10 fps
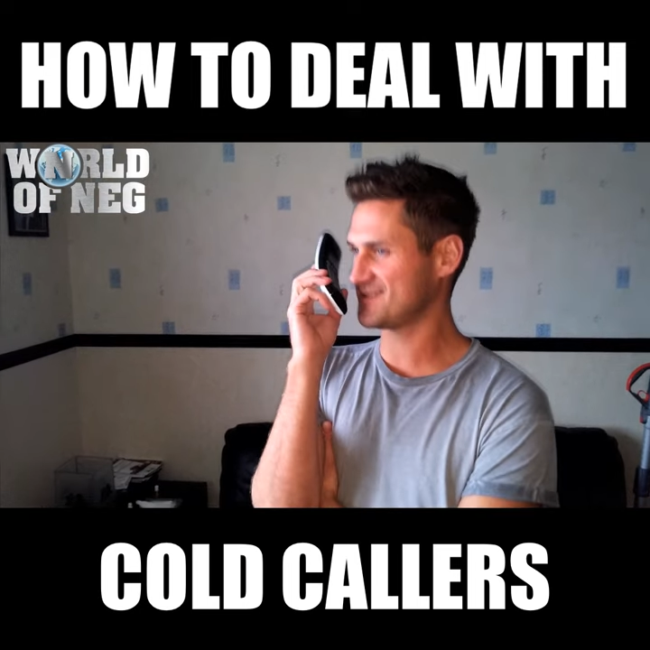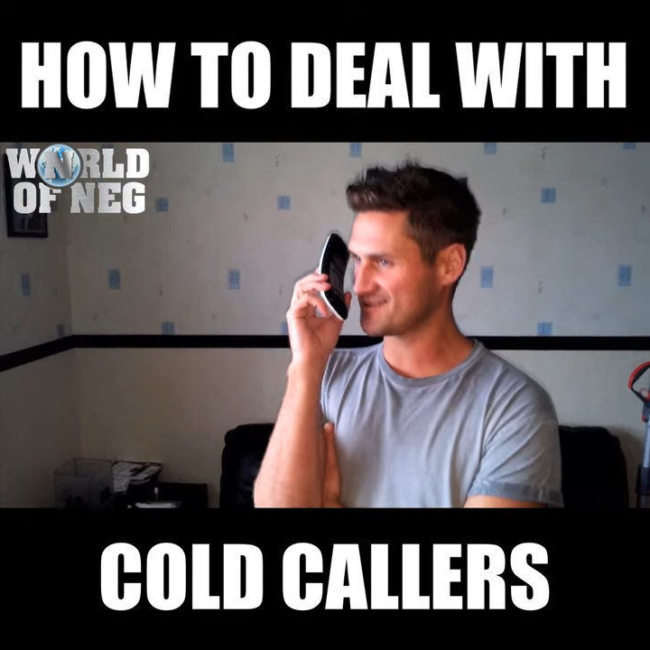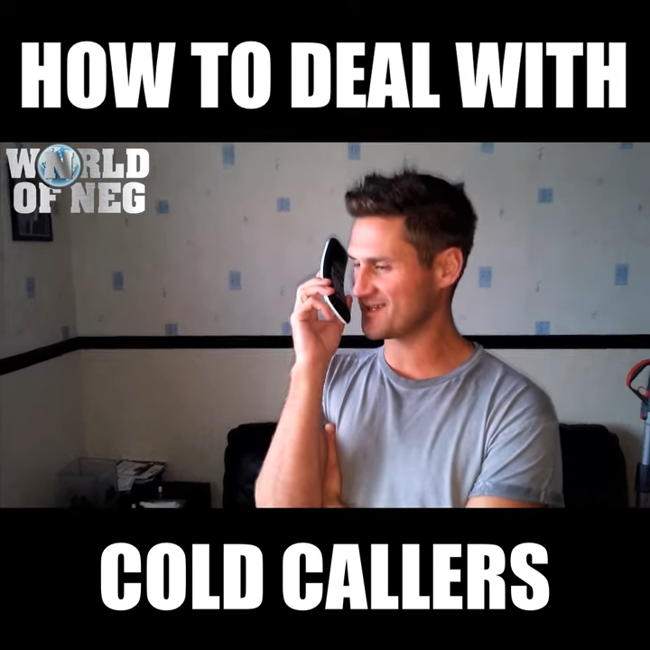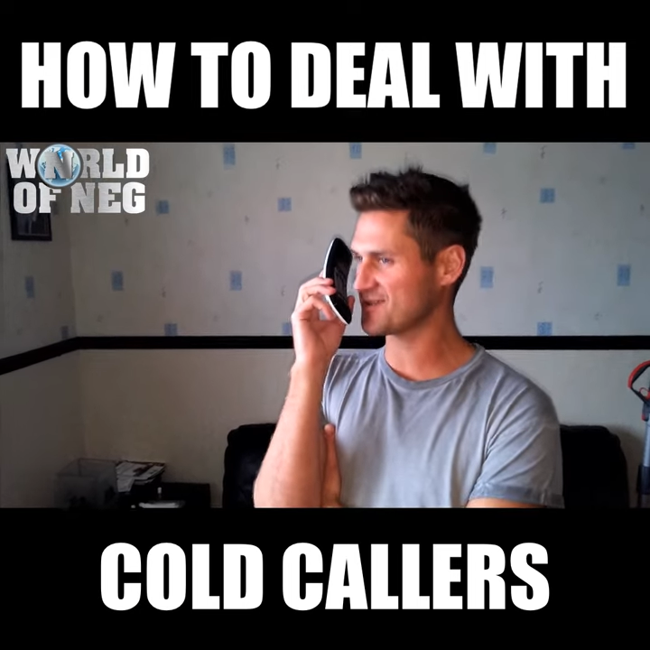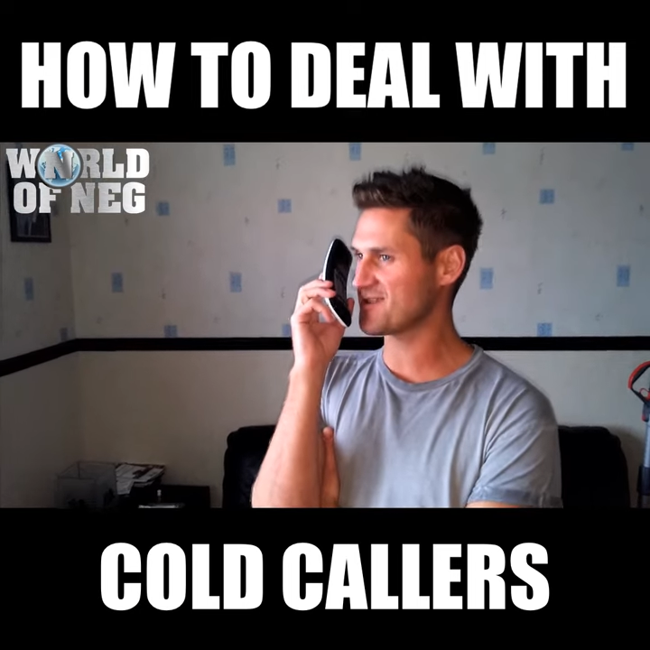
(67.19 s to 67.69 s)
I
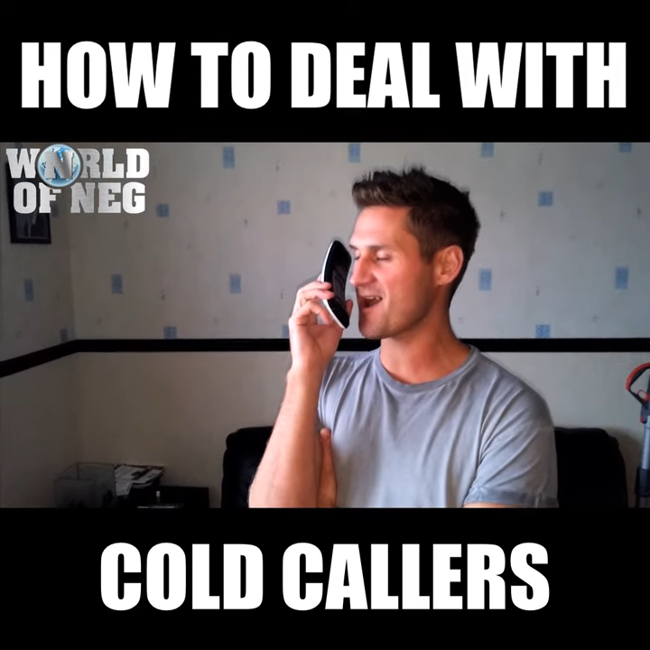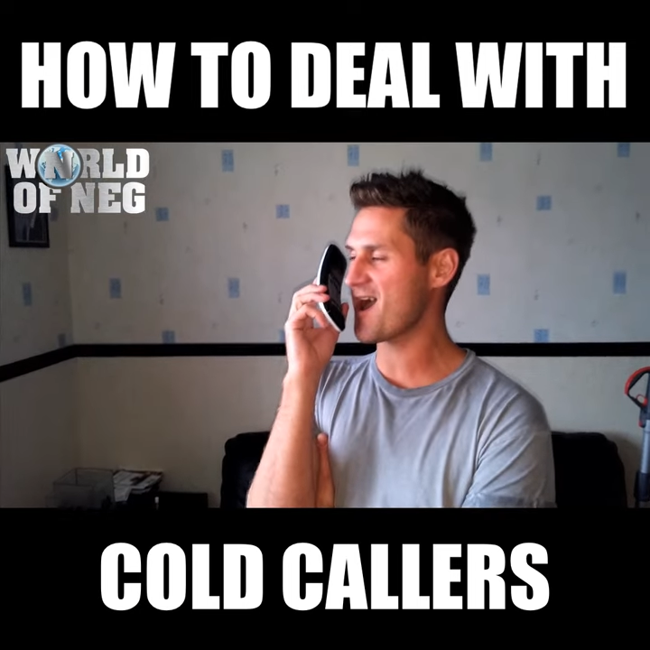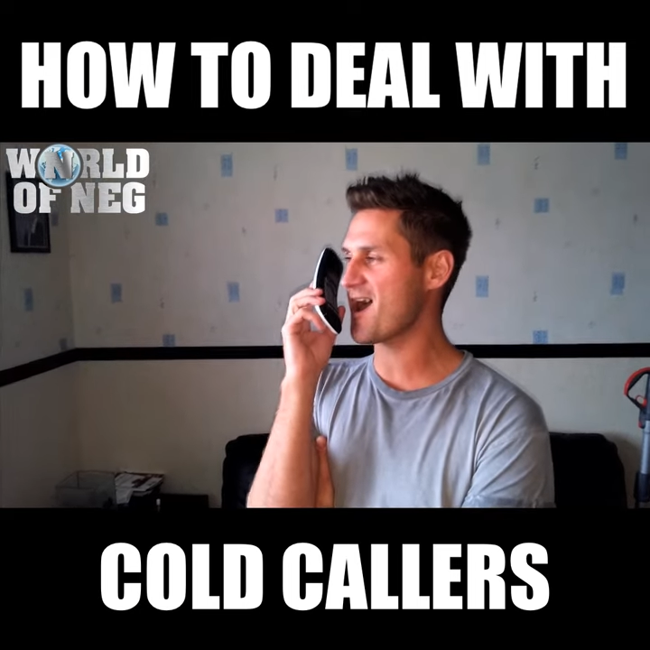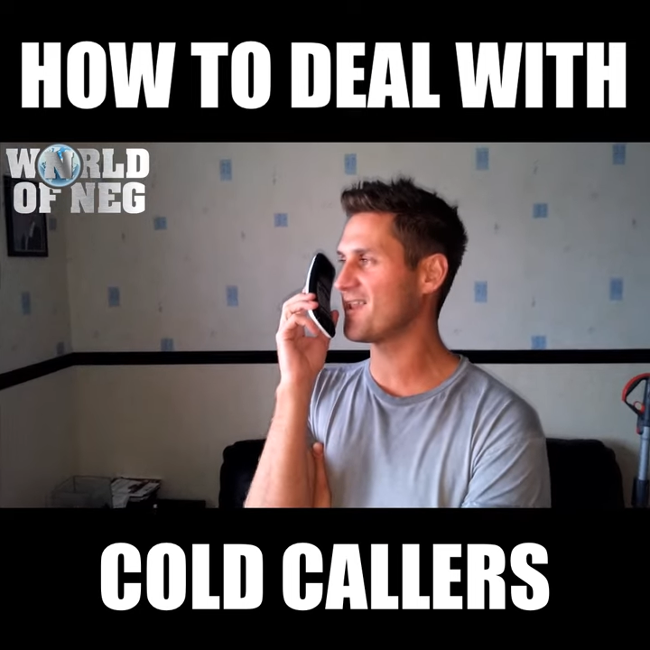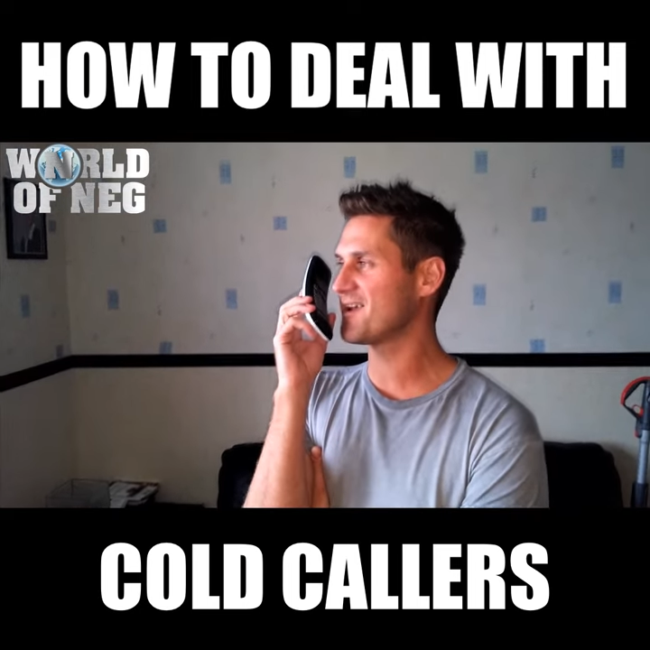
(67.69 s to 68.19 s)
tell you that,
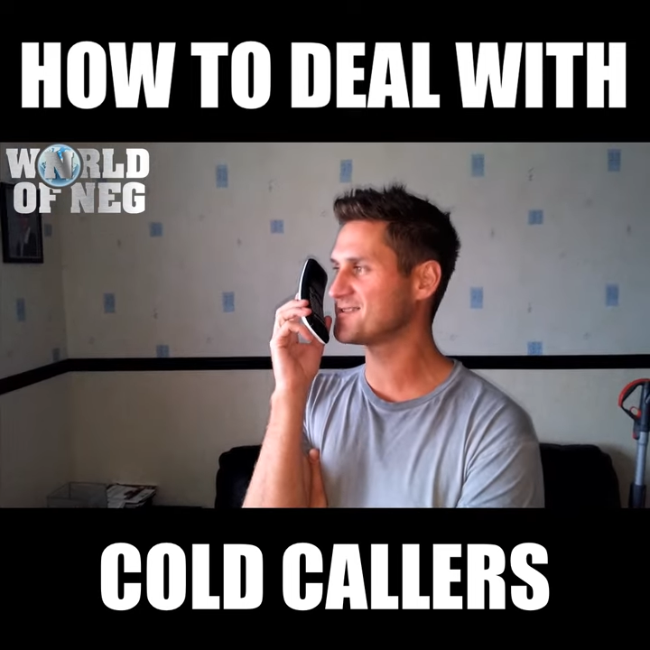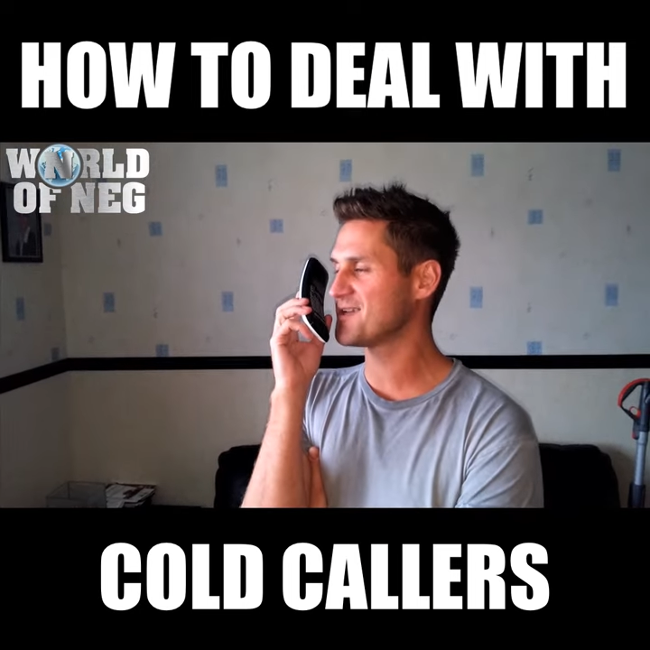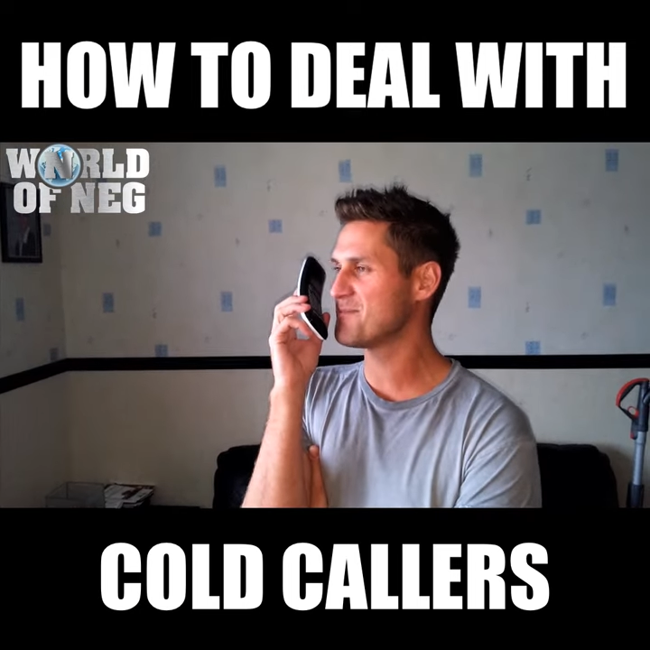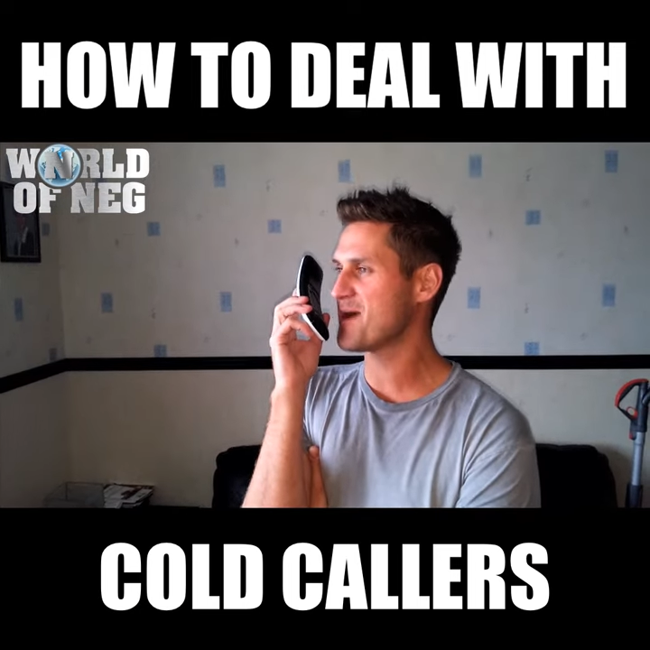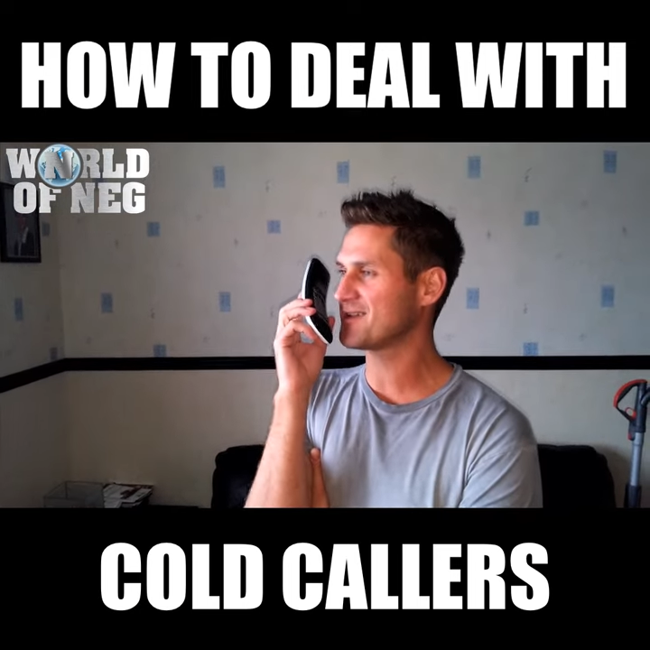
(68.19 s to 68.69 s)
Alex,
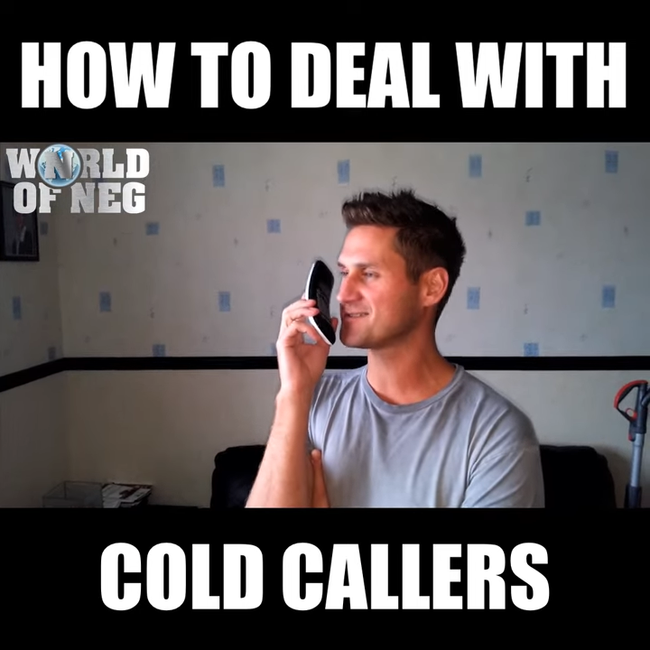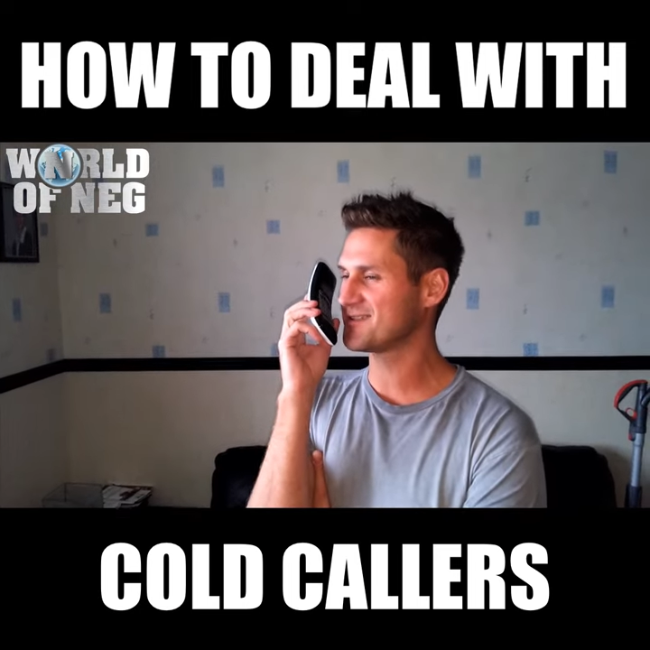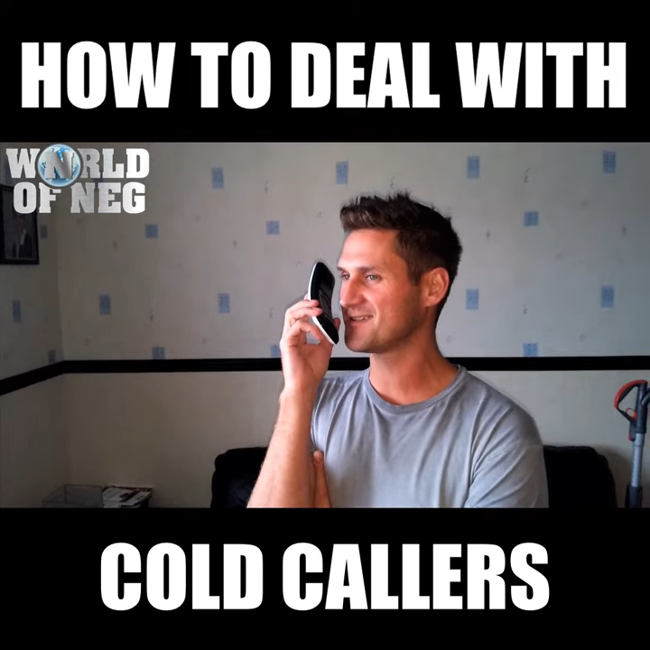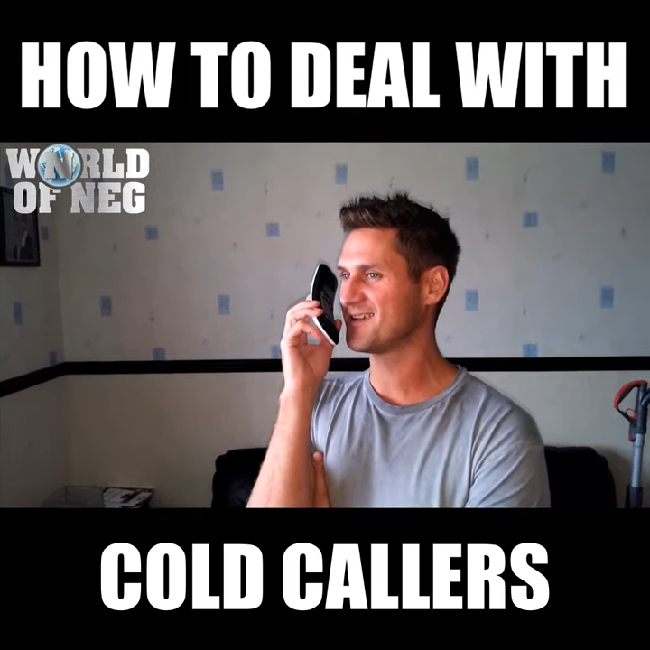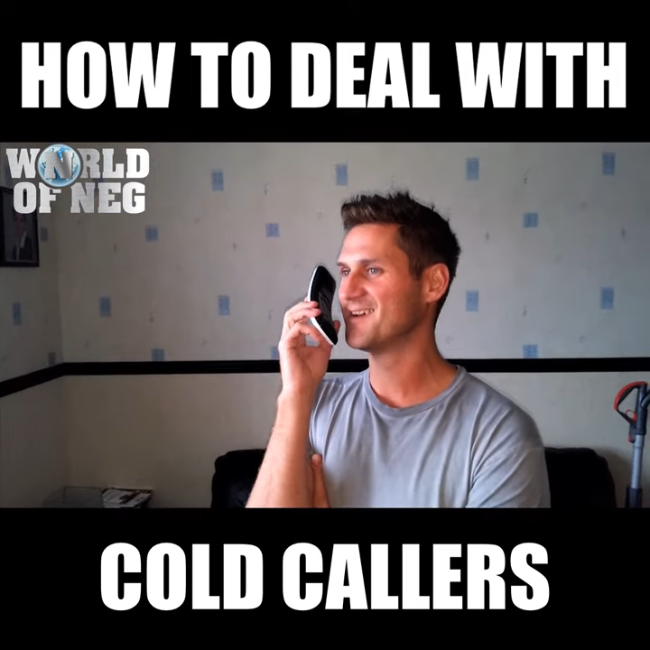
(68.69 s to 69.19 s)
you
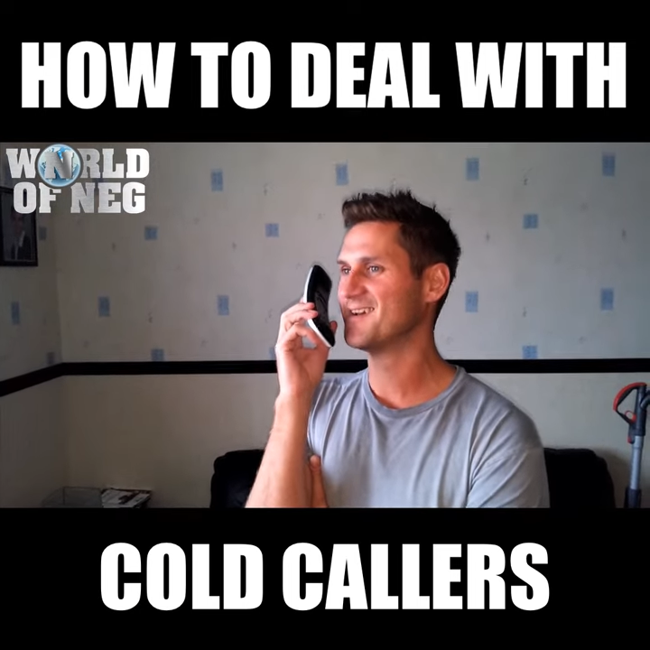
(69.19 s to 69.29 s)
bastard.